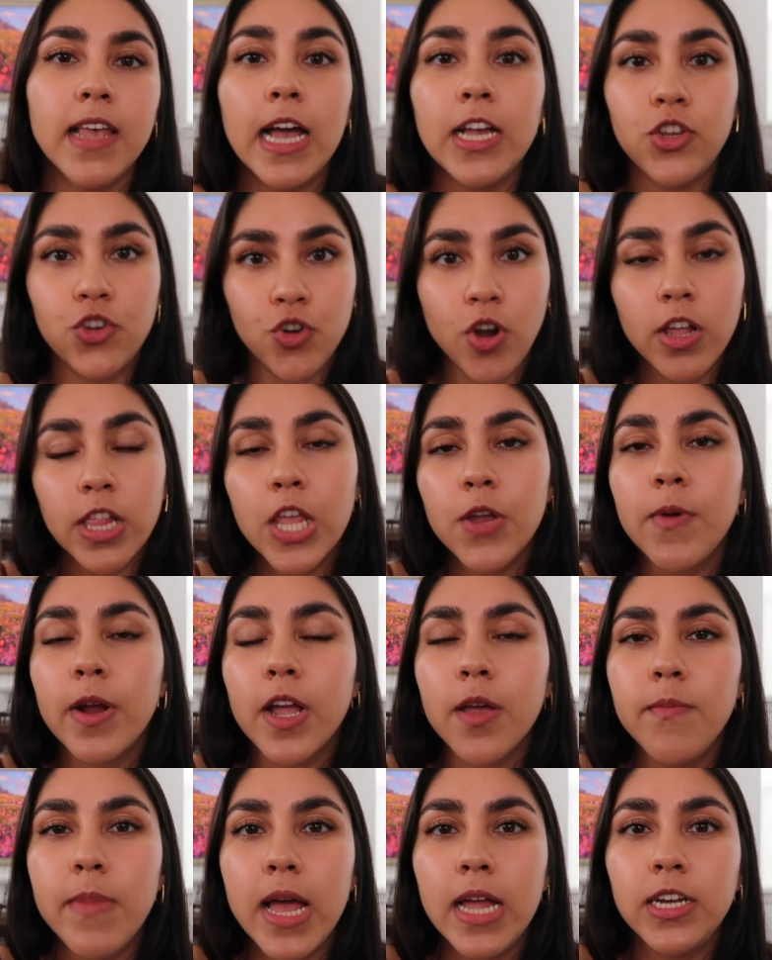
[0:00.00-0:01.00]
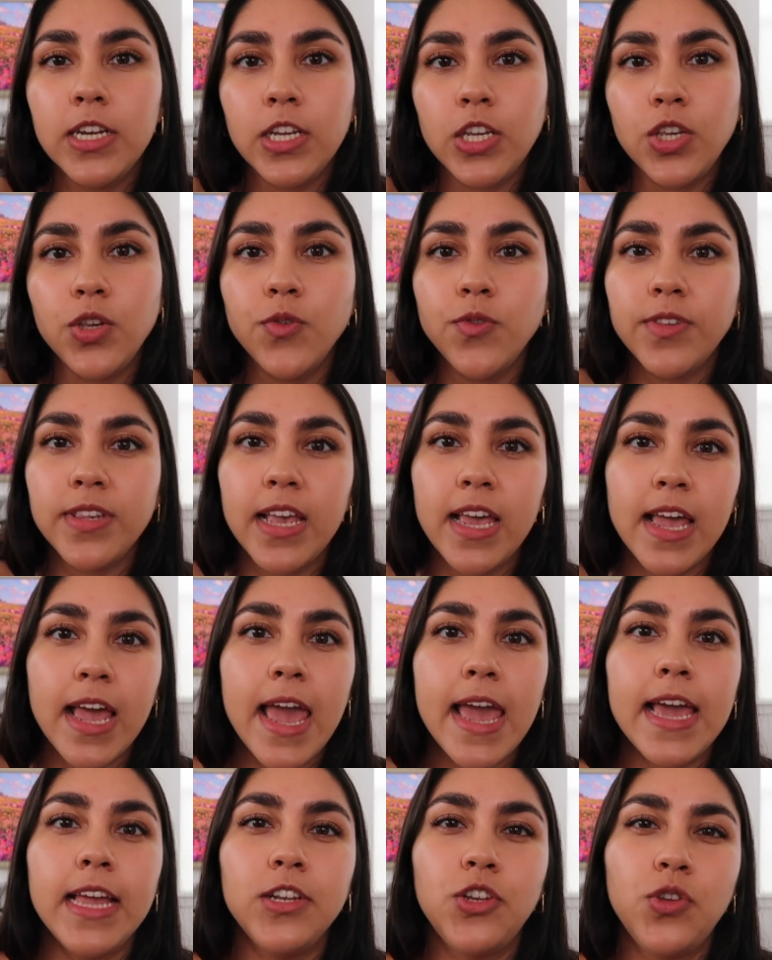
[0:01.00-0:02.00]
I strongly recommend using
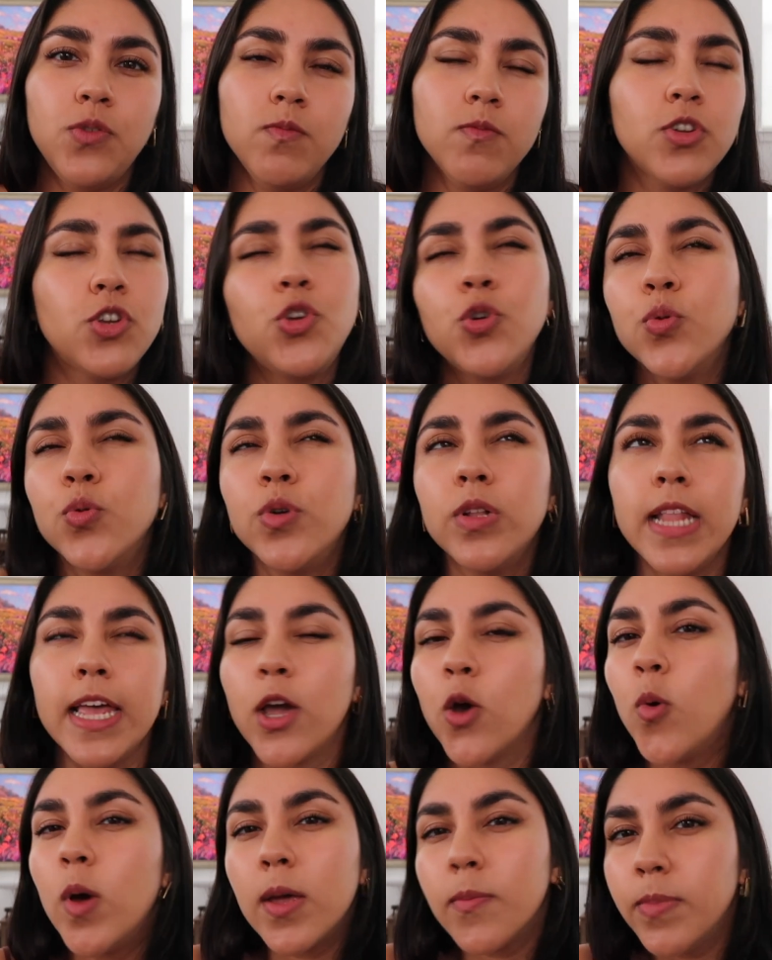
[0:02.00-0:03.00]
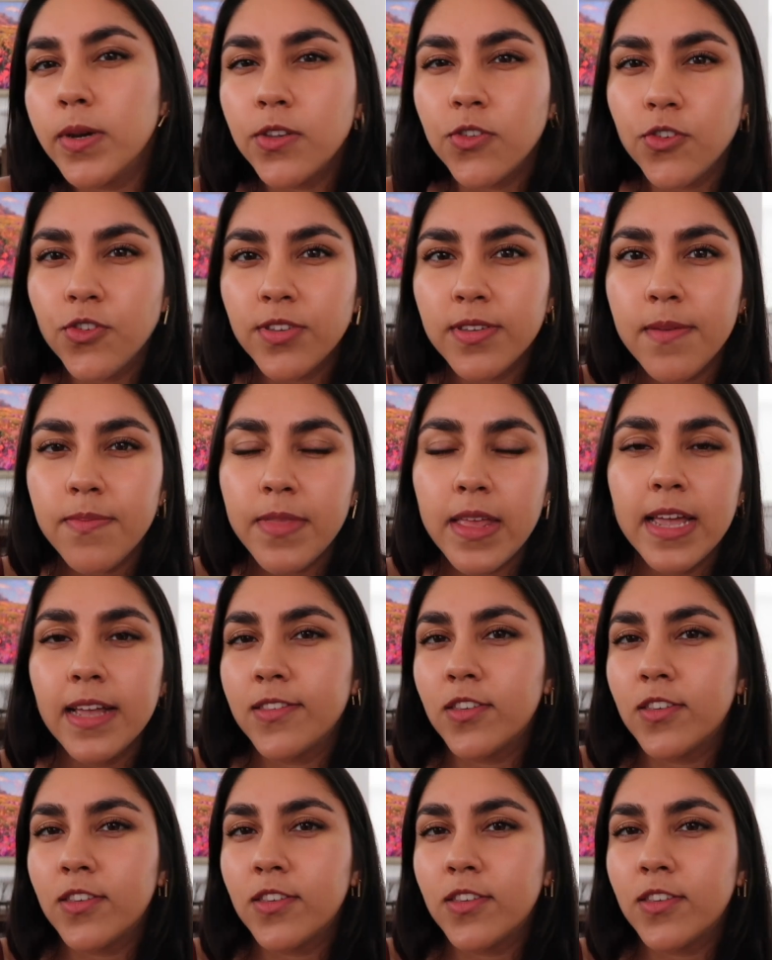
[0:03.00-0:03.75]
a tool like QuickBooks or something.